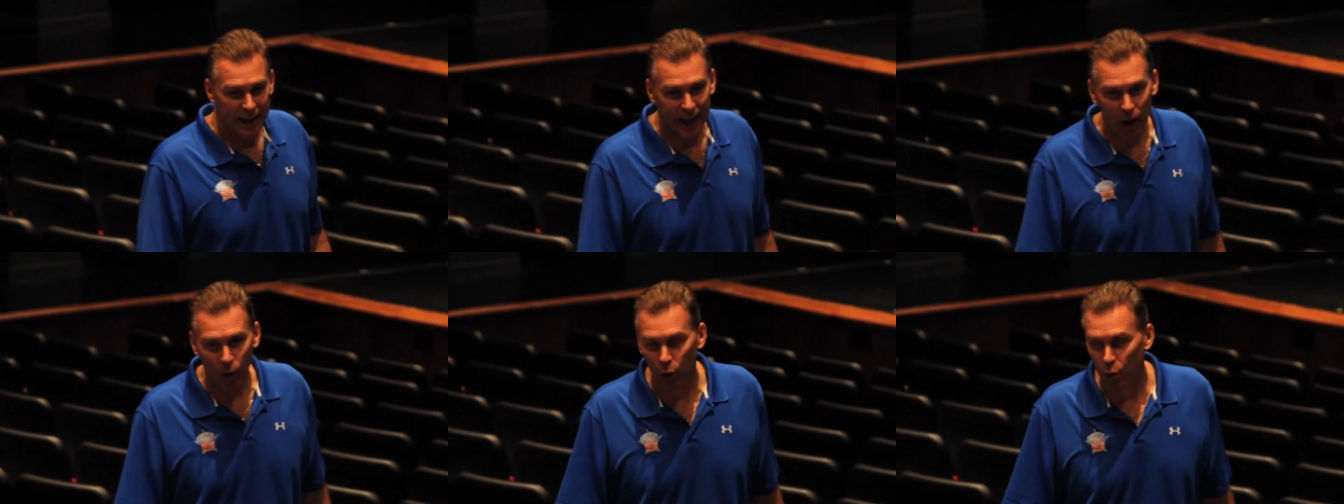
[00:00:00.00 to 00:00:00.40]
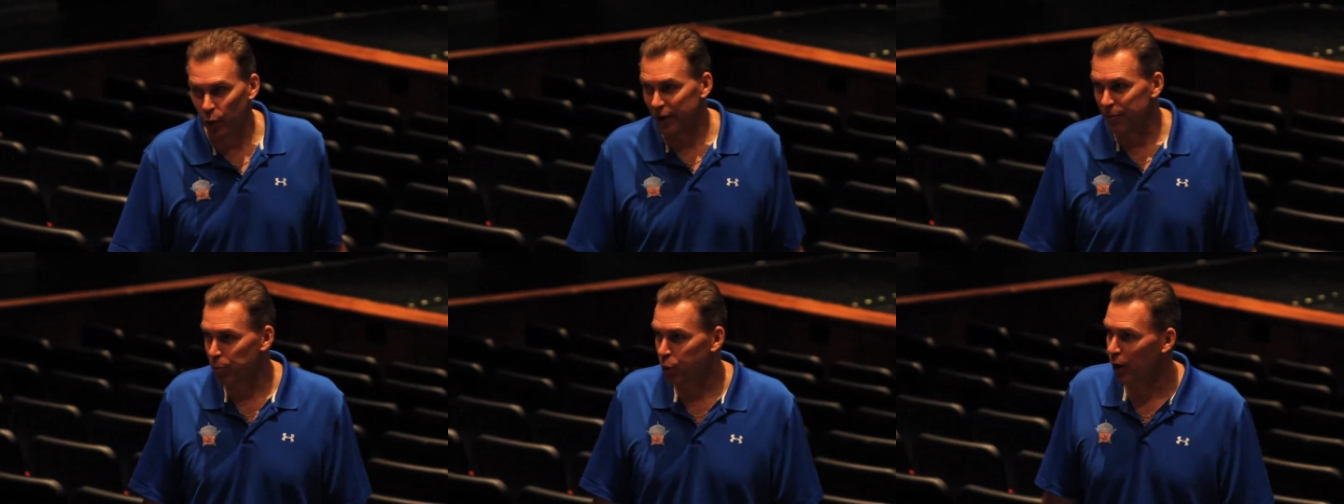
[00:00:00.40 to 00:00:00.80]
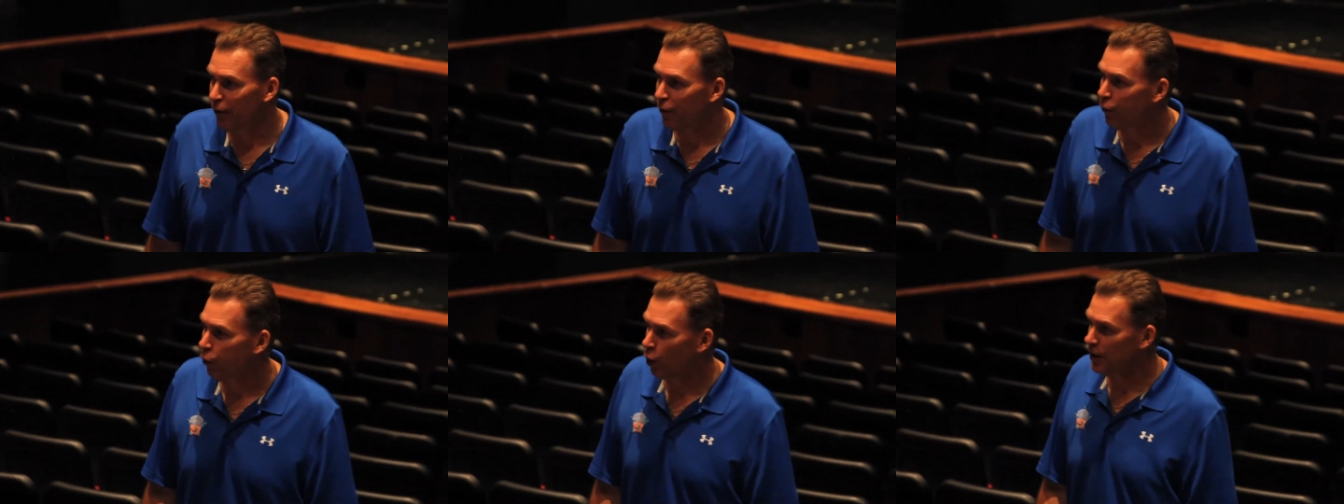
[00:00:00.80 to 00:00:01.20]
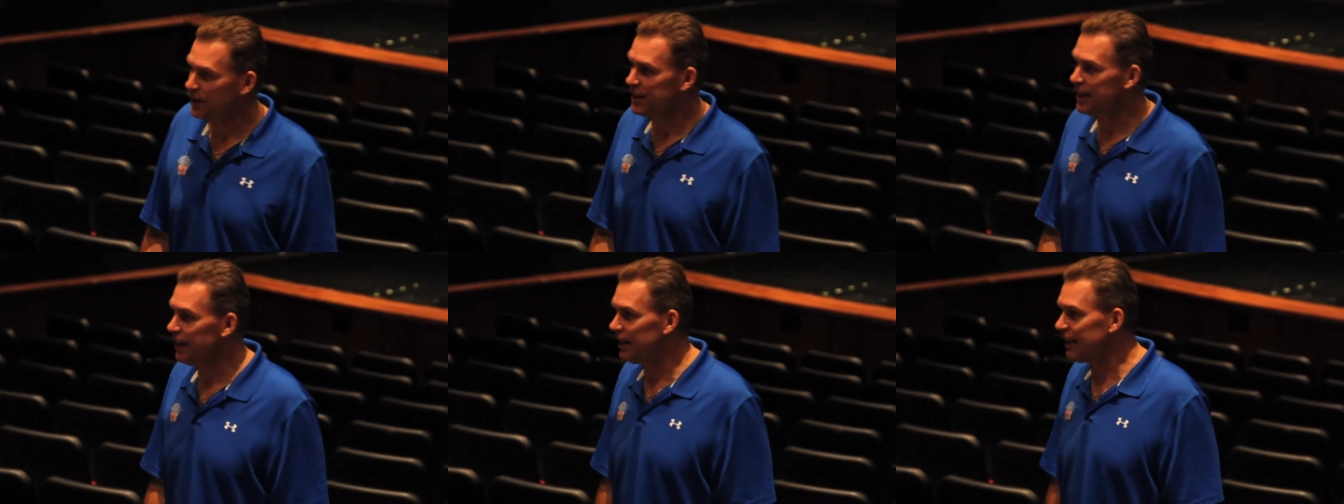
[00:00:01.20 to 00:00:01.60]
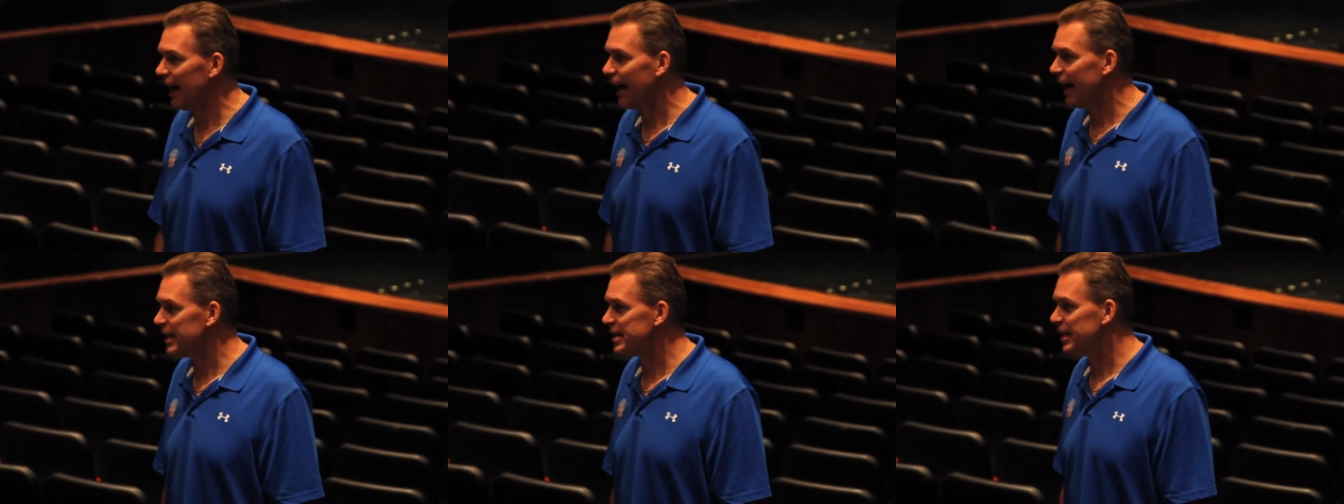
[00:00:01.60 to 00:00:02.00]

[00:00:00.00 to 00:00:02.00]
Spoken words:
yeah, well, we put 14 guys